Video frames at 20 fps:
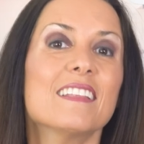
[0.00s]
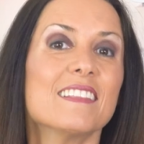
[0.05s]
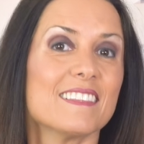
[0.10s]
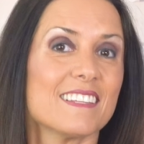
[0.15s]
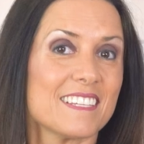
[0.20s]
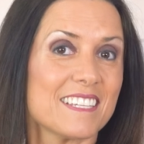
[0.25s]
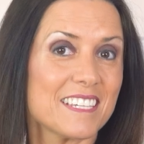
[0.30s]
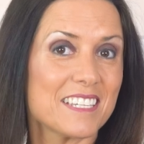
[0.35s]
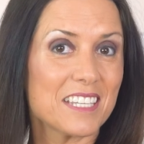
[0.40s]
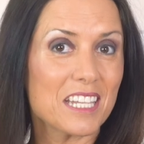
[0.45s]

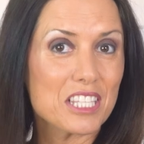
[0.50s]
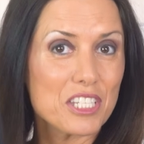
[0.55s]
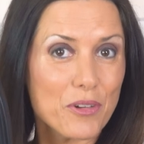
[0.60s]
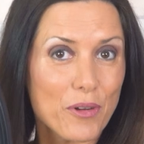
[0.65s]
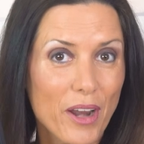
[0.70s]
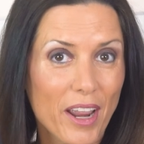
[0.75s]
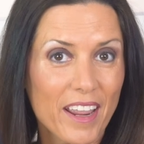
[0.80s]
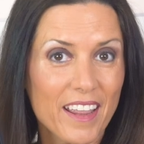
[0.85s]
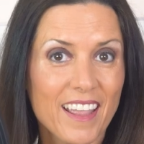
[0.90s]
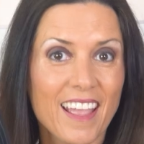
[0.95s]
this is the
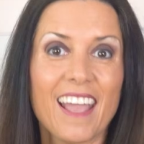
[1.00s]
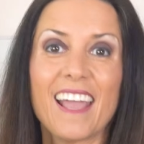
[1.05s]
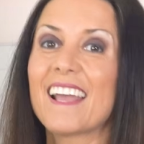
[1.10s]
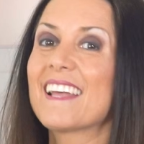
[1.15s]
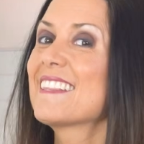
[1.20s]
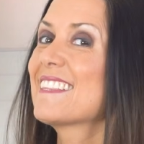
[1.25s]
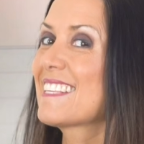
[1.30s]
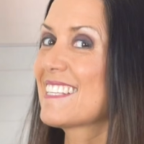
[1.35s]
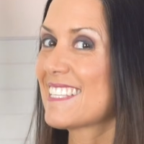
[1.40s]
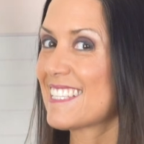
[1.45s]
tray,
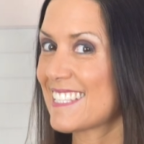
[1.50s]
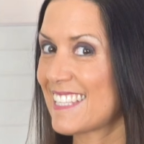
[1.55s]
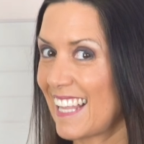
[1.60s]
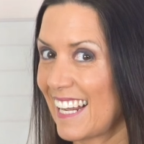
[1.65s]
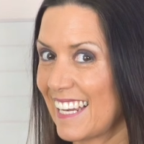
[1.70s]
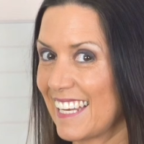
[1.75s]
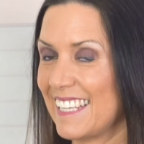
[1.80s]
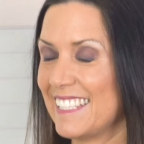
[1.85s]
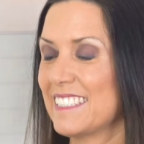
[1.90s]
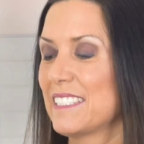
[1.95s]
and this is the
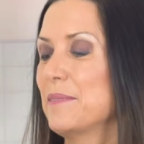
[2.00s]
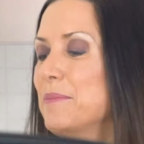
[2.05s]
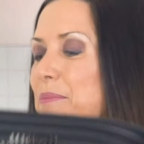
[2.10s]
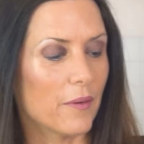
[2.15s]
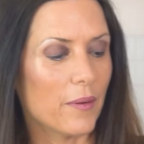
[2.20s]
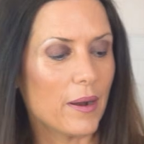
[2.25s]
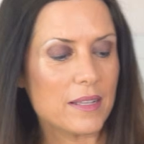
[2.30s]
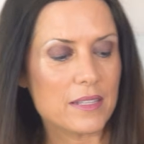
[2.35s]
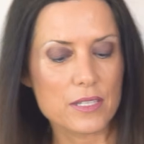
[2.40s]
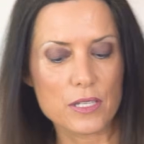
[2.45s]
lid.
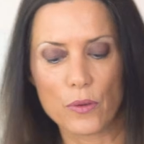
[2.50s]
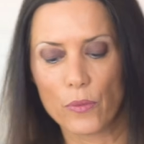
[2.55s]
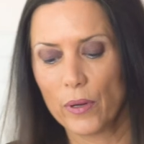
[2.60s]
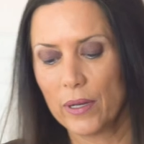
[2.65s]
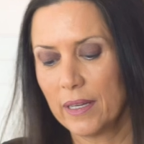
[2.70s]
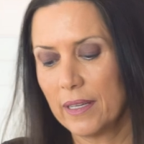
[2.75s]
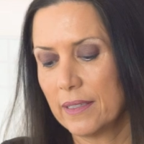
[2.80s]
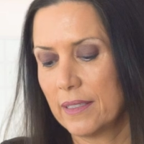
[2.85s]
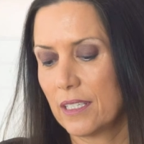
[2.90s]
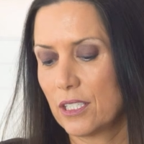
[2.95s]
right, so we
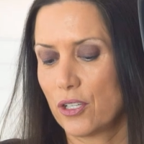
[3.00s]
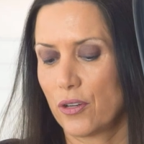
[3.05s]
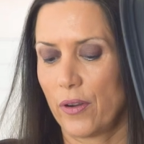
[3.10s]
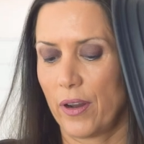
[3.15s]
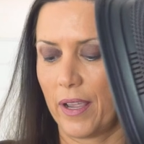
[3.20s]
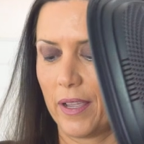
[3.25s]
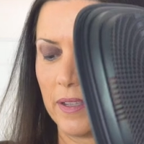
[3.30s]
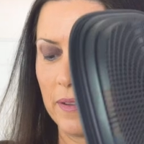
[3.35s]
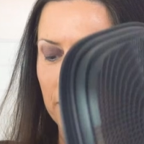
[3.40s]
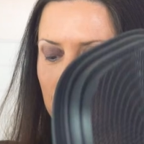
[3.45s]
need the
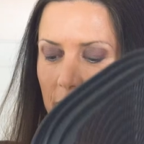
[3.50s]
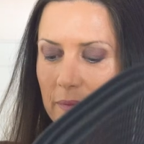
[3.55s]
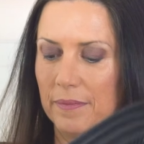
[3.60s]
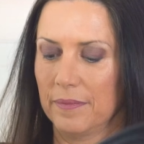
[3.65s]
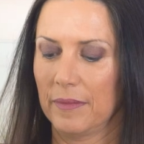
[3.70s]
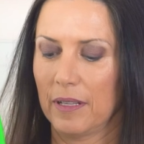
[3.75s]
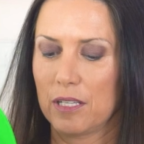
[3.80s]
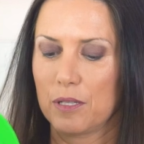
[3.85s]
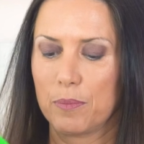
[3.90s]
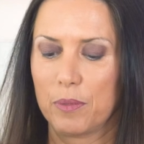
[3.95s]
tray.
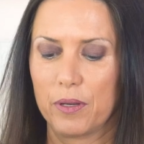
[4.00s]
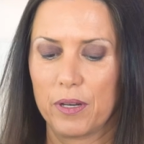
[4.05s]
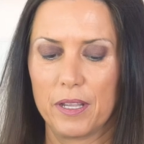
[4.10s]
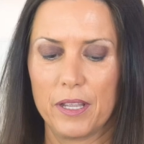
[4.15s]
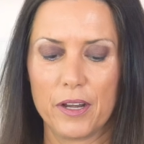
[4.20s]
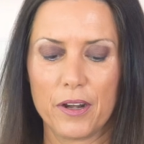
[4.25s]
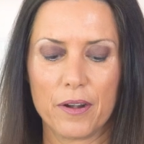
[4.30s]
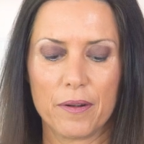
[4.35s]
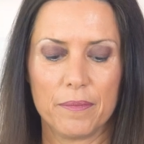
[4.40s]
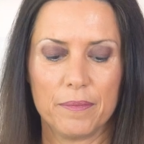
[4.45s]
Let's put it
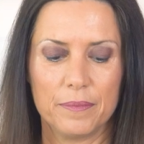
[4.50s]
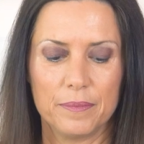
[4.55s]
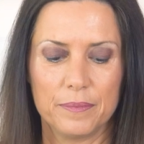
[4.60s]
here,